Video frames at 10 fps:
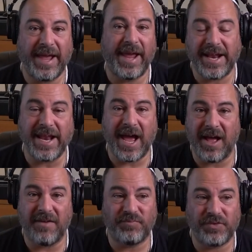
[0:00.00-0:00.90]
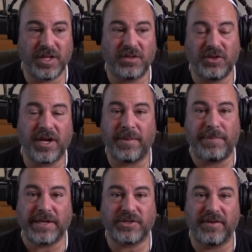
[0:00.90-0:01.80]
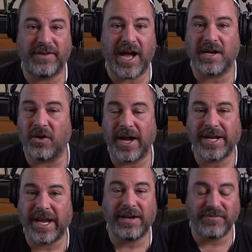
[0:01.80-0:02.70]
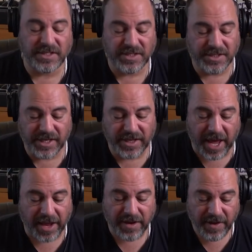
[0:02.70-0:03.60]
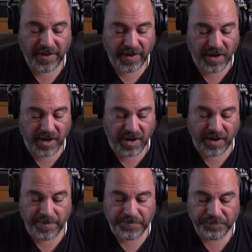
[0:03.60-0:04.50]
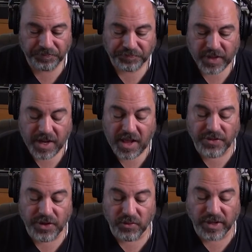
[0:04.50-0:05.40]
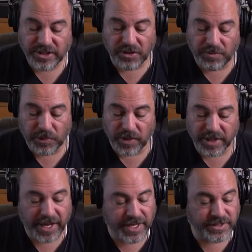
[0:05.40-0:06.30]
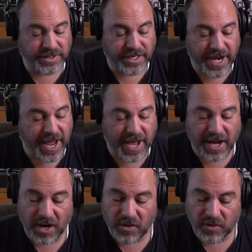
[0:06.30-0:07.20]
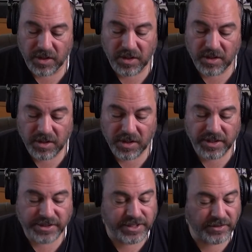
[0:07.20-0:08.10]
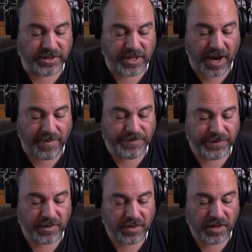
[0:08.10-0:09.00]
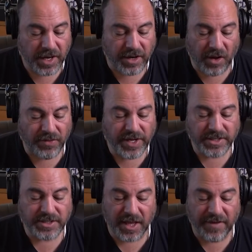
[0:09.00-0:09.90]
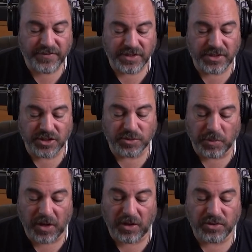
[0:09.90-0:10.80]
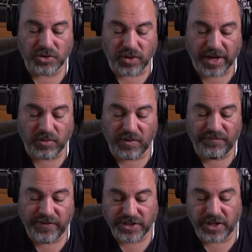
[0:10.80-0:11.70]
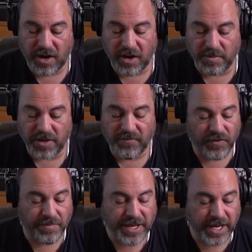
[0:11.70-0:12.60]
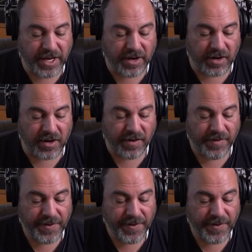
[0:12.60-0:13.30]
and look at a picture of Akko. I can't even see that. The original port has now silted up, and all that is left is a small, tranquil fishing harbor. From here,